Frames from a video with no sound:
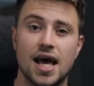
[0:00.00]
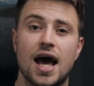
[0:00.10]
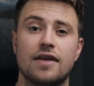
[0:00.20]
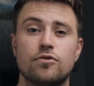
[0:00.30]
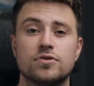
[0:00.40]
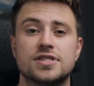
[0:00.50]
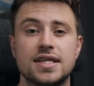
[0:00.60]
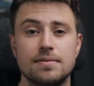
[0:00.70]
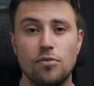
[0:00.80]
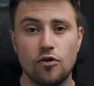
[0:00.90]
And if you want to
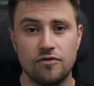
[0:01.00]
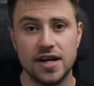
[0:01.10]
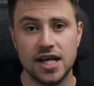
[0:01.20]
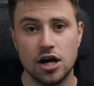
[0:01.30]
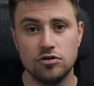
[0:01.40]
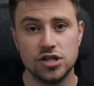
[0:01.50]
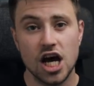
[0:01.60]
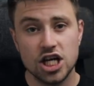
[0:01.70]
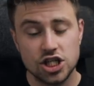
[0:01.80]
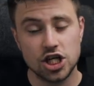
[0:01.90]
see more videos
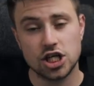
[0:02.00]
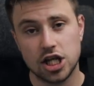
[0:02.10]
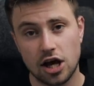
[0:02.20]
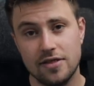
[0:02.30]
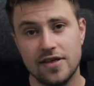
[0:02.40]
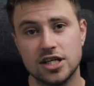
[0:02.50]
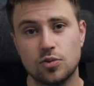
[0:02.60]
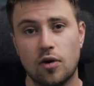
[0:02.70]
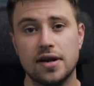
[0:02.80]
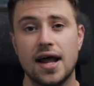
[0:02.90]
just like
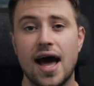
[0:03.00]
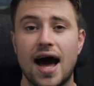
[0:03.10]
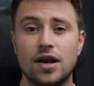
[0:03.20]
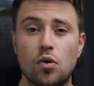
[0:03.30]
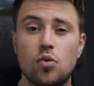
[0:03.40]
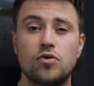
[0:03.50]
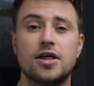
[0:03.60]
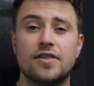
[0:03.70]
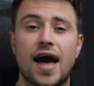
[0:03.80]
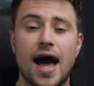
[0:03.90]
this one and all
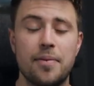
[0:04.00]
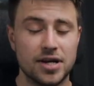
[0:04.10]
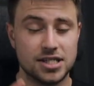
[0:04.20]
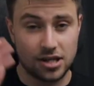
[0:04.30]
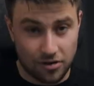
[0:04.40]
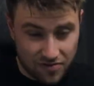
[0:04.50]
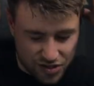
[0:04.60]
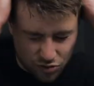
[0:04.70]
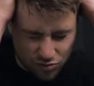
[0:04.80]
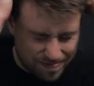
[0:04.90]
the other epic stuff
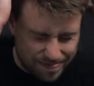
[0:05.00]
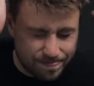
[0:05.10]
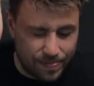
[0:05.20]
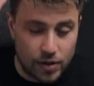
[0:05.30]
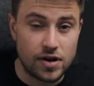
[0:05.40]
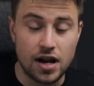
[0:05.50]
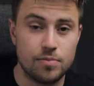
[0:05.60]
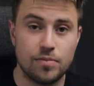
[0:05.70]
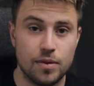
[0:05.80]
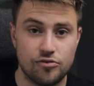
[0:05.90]
that's all building
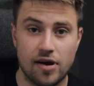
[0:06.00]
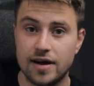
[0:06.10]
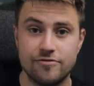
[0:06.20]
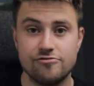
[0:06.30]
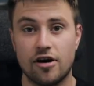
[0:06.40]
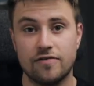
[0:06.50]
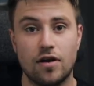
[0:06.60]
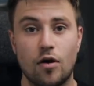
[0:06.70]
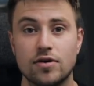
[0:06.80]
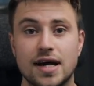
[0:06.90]
up in my brain for after
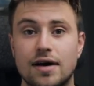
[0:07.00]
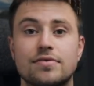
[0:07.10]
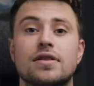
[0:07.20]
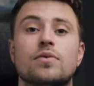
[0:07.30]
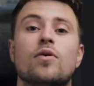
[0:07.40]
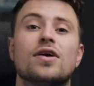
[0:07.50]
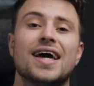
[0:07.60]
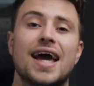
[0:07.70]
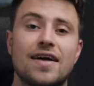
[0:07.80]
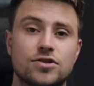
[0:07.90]
lockdown, then why
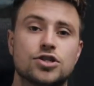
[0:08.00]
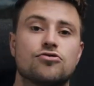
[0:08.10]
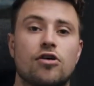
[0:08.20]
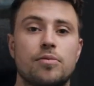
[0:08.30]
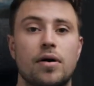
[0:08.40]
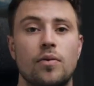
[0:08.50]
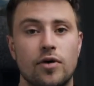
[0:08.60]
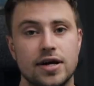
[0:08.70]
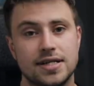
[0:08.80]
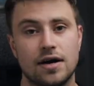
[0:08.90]
not hit the subscribe button
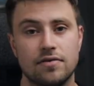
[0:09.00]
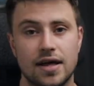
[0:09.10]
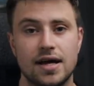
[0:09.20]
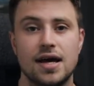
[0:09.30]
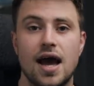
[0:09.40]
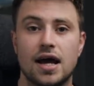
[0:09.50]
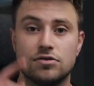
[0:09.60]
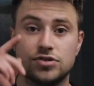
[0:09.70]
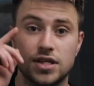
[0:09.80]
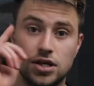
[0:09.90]
while you're down there, and
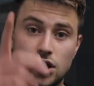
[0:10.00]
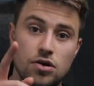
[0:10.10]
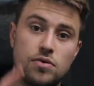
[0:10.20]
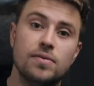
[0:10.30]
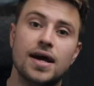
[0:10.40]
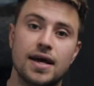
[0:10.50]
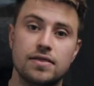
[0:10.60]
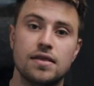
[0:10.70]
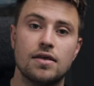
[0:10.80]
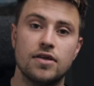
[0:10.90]
I'll see you
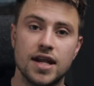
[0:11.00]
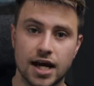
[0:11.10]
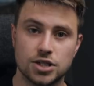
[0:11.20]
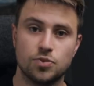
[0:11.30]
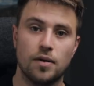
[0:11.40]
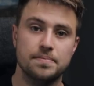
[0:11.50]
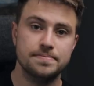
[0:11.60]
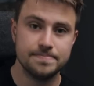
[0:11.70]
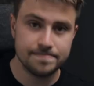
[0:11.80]
in the next one.